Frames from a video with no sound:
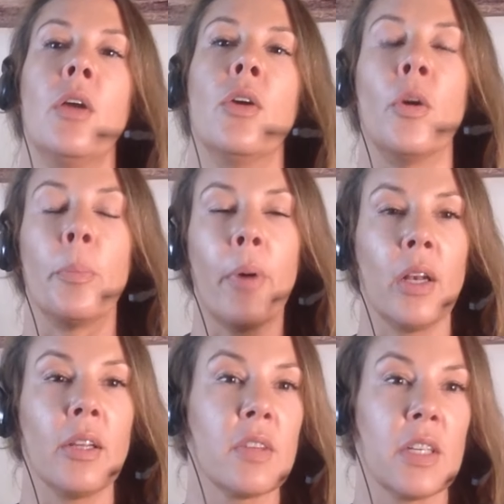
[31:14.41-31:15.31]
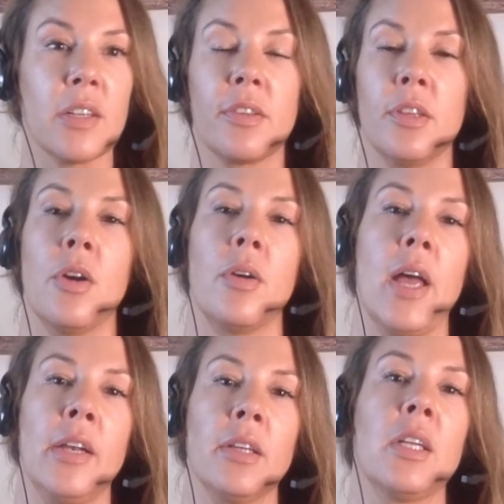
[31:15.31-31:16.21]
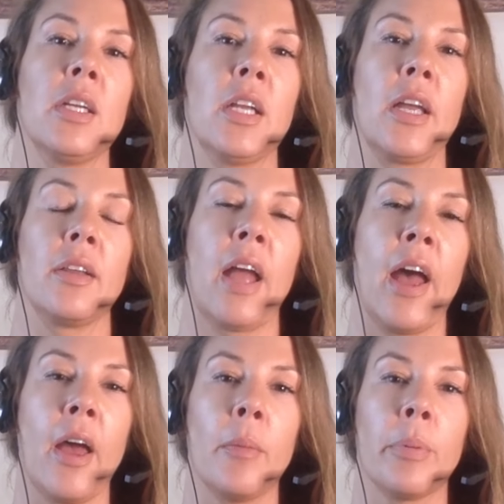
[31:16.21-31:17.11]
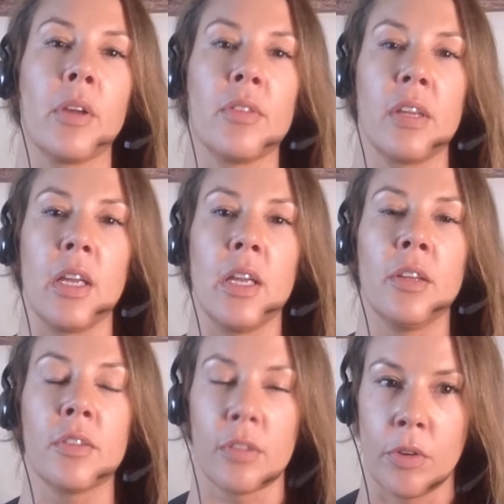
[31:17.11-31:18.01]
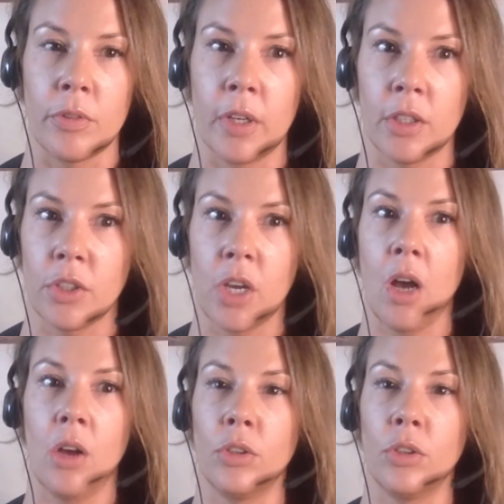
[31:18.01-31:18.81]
or politics, you know, anything like that, because it is so volatile.